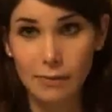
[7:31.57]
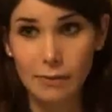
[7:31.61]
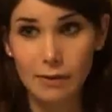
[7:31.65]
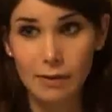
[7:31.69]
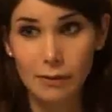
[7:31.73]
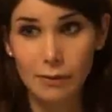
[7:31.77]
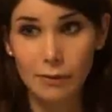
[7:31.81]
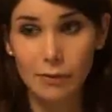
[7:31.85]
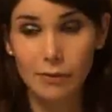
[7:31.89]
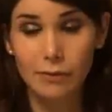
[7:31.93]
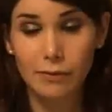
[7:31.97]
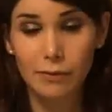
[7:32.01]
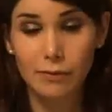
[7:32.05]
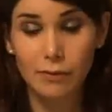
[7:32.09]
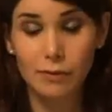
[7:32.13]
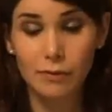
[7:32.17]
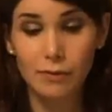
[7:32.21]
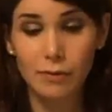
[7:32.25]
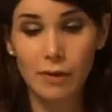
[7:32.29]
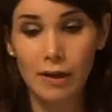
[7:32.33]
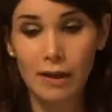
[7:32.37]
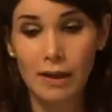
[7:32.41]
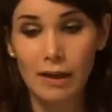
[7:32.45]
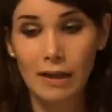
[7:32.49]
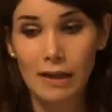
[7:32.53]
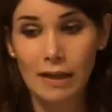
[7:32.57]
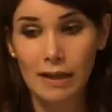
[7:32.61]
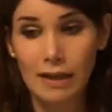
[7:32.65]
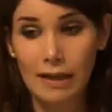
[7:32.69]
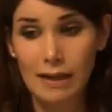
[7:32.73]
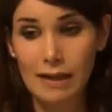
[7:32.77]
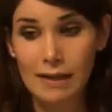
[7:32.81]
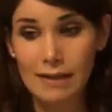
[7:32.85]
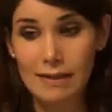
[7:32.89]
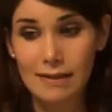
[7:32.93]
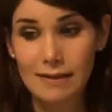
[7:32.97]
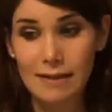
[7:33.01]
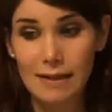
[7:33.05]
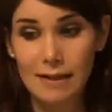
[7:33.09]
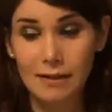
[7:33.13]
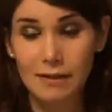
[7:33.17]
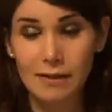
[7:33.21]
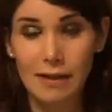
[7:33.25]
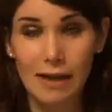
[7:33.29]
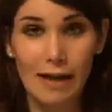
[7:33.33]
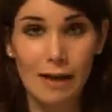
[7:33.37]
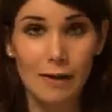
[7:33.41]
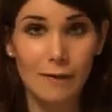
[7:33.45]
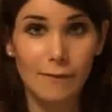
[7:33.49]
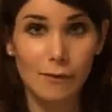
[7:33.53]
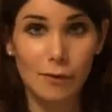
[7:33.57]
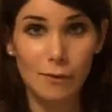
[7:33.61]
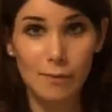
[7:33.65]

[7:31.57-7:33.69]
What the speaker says: What they're going to do is take the head of